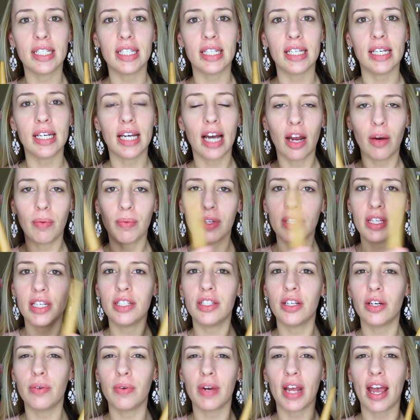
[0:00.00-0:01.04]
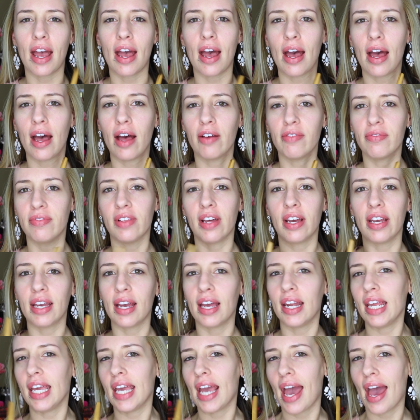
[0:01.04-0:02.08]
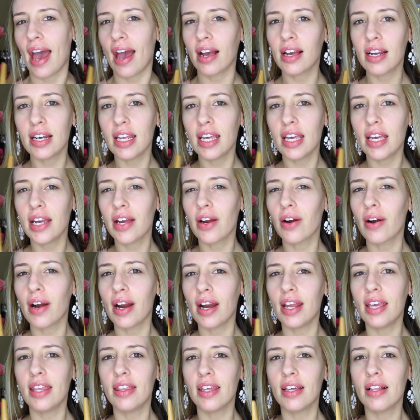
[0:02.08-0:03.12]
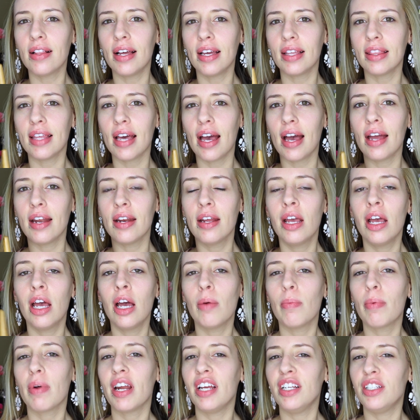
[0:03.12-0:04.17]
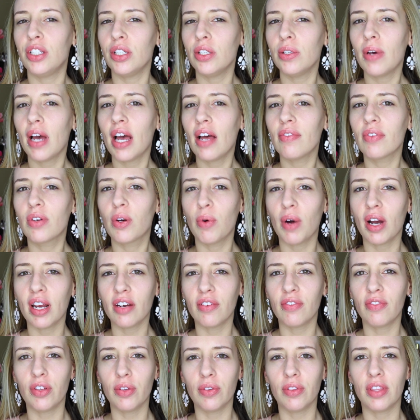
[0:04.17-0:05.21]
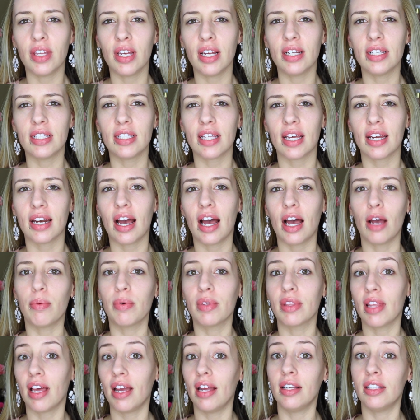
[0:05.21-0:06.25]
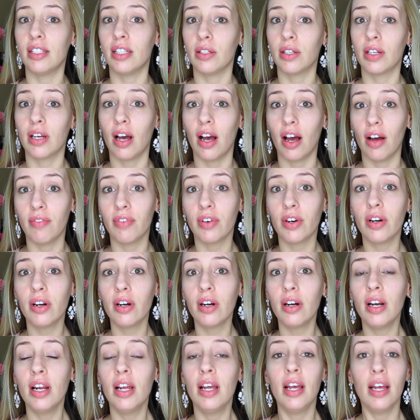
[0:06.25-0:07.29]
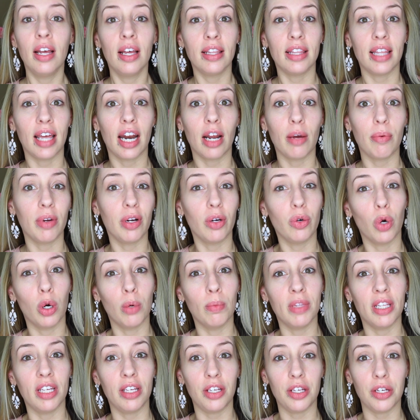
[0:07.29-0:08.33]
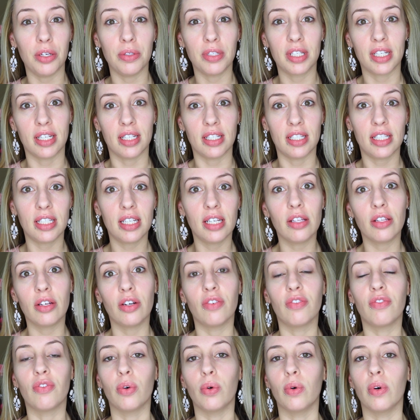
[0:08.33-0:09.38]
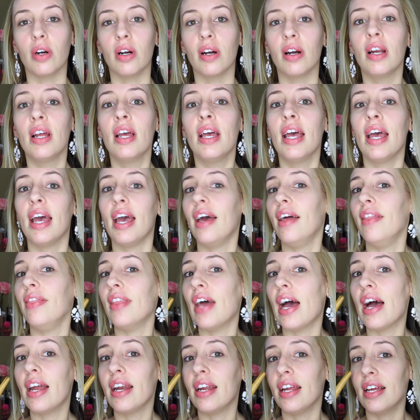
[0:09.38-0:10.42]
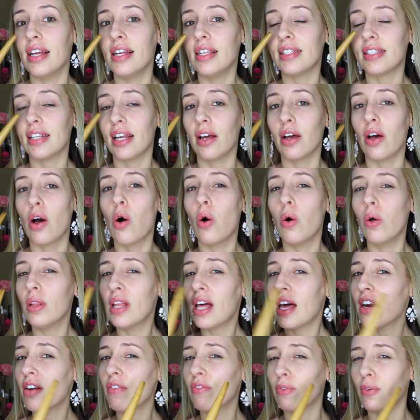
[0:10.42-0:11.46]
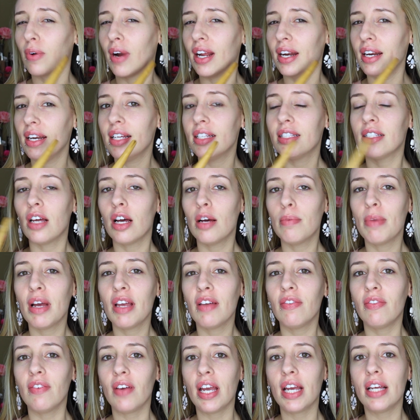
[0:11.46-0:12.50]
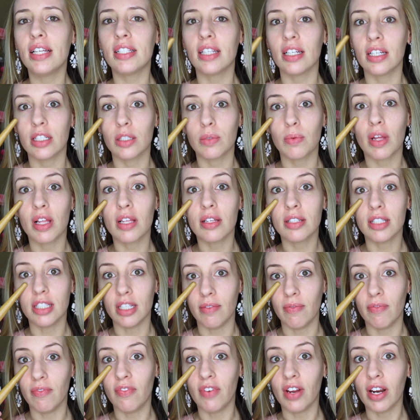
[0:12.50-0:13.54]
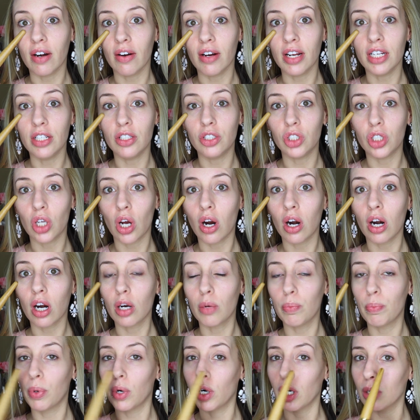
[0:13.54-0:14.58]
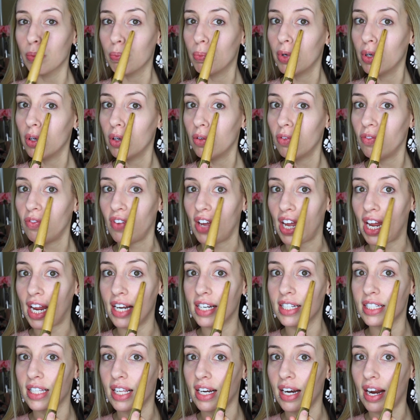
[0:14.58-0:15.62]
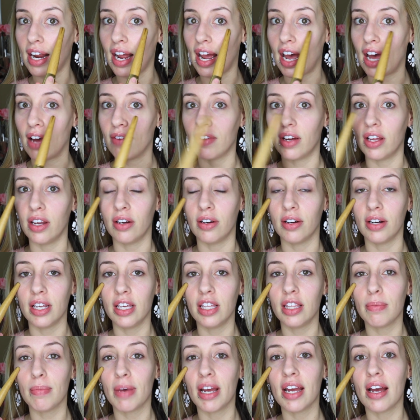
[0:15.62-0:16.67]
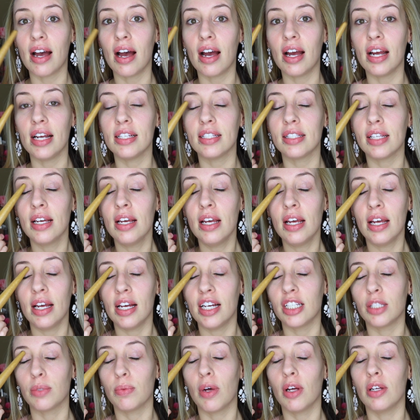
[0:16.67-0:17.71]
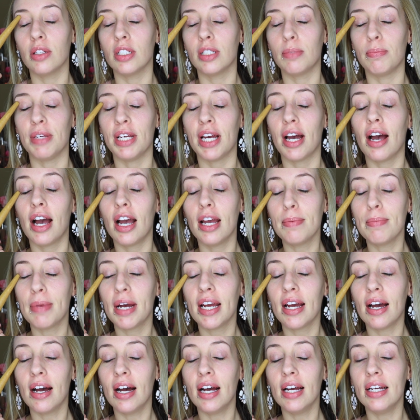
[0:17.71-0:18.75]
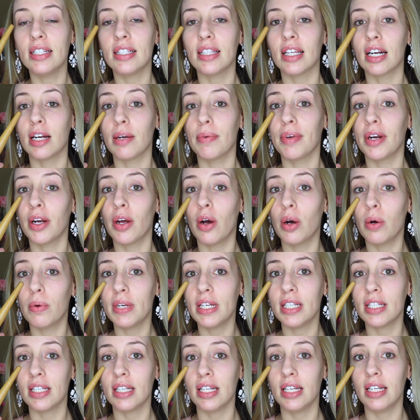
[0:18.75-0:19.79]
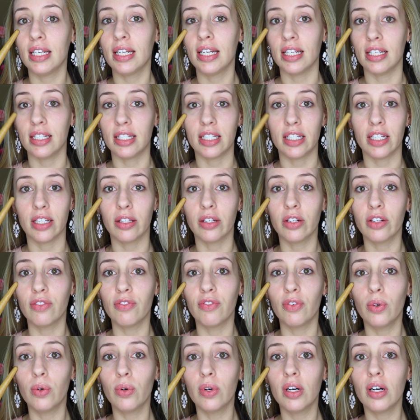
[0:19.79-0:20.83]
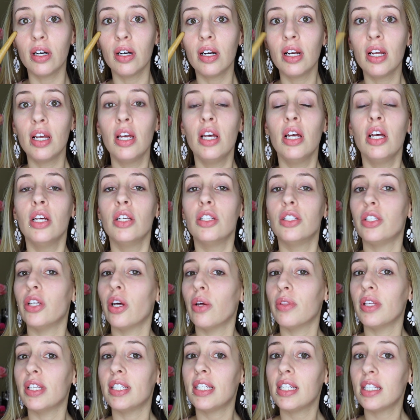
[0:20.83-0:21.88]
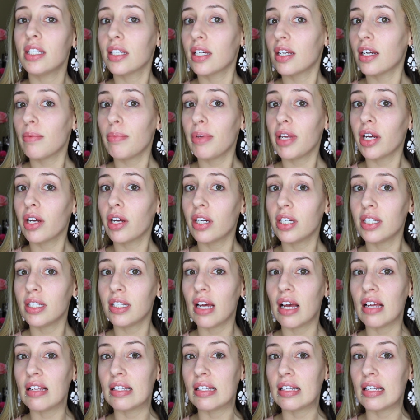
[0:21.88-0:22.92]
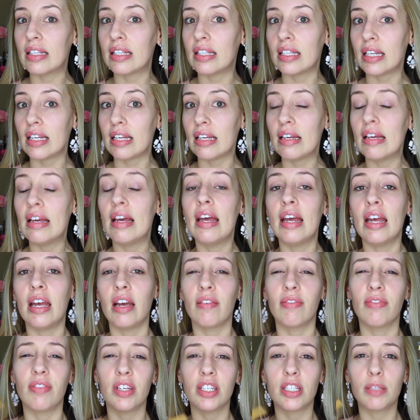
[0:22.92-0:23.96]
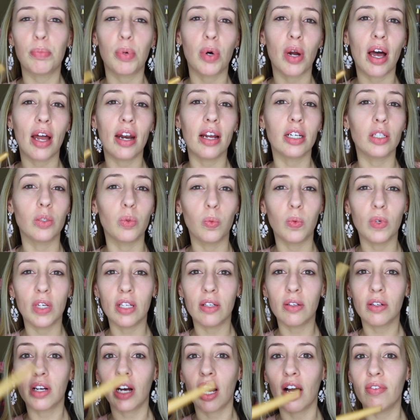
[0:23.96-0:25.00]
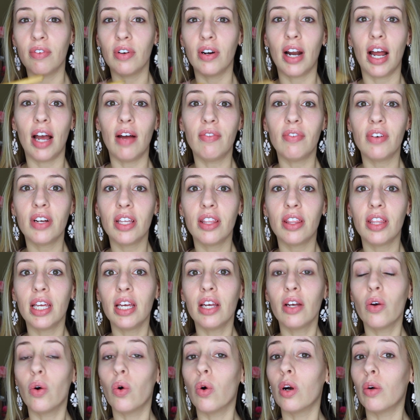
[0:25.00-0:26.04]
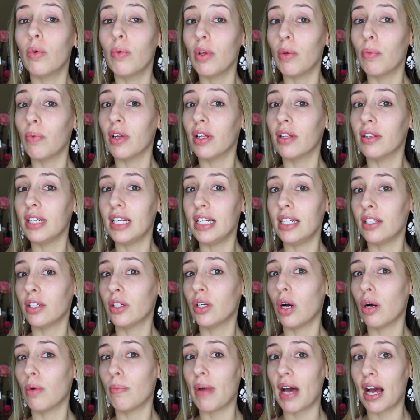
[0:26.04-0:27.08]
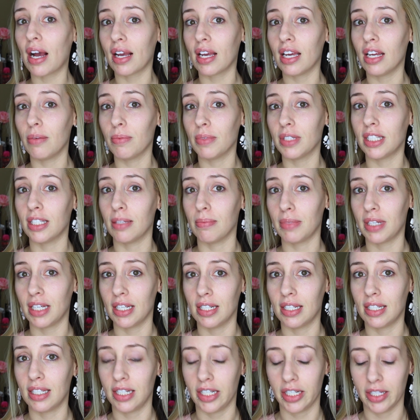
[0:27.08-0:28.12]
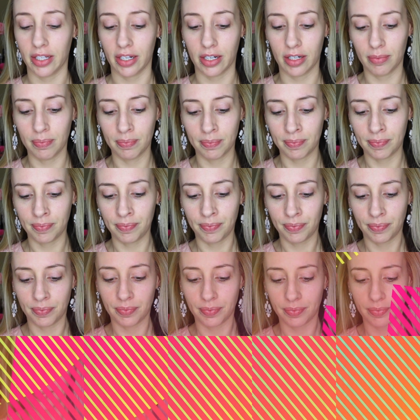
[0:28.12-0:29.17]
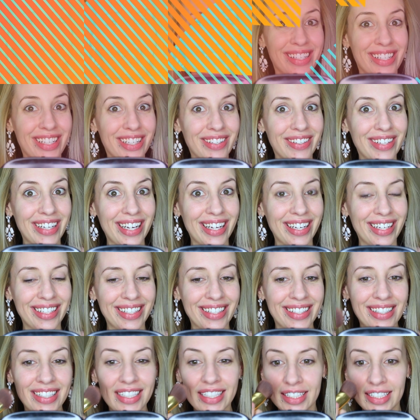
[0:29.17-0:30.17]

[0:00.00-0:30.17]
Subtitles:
see, I really don't have like any acne or anything like that, but I do have quite a few things that I would like to cover. that I would normally use concealer for, and that is a whole lot of redness on my face, as well as some very dark purple veins that I have underneath my eyes, as well as behind my eyes, that I would always need concealer for. So this is going to good test to see if this product will cover everything or we will need to go back in with some concealer. Let's do it.